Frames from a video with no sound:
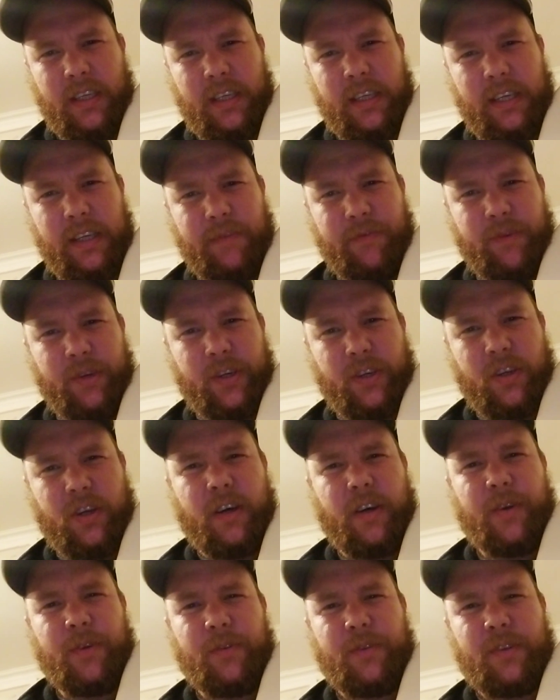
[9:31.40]
every
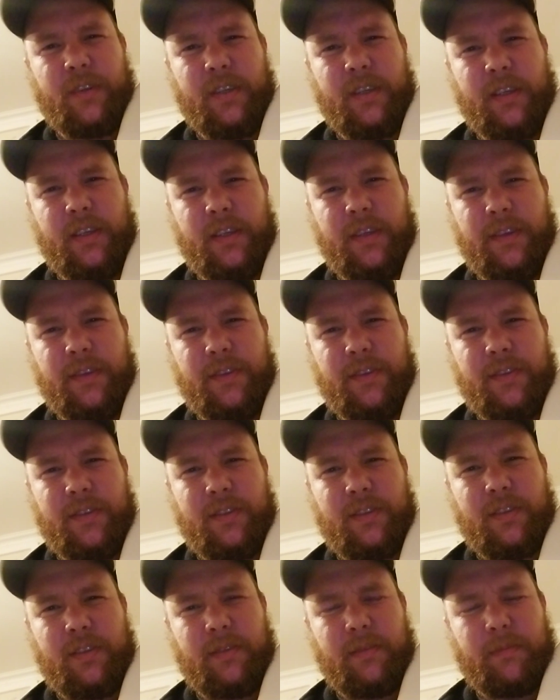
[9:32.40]
note
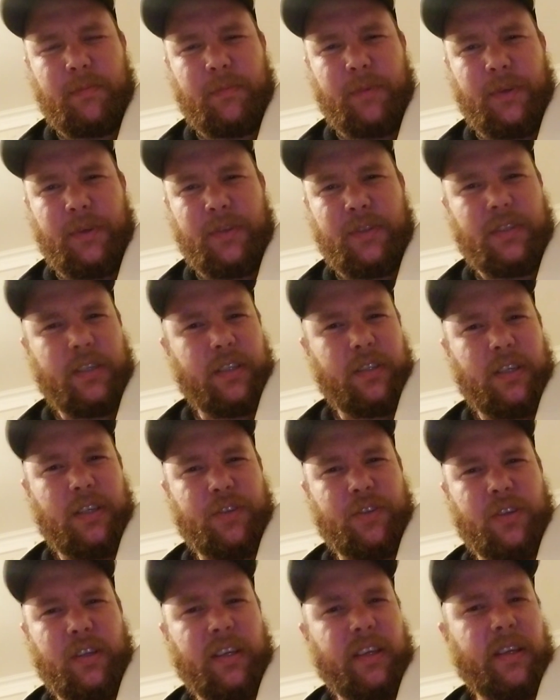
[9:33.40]
is
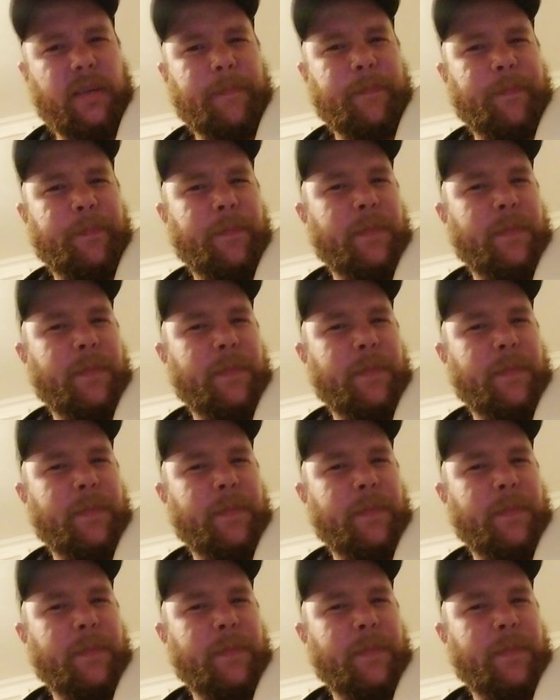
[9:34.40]
essentially